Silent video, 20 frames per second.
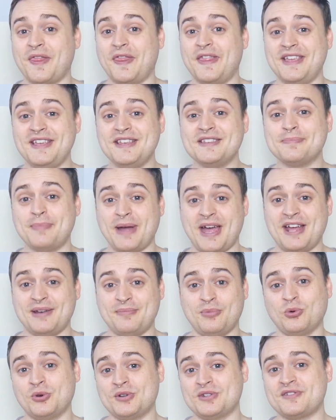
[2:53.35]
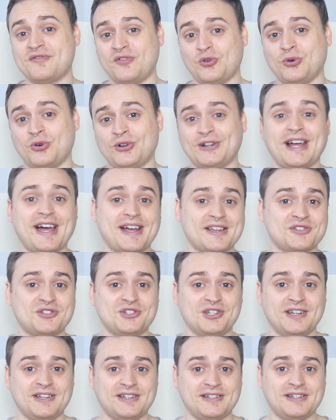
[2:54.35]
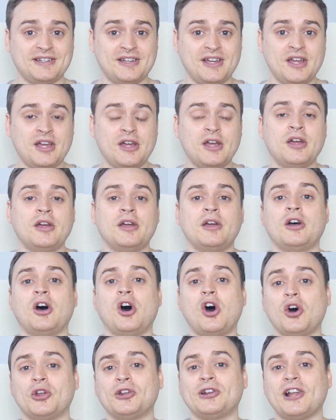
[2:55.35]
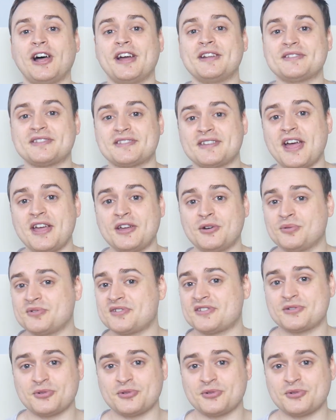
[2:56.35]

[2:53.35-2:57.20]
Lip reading: these bad boys for last year, online sales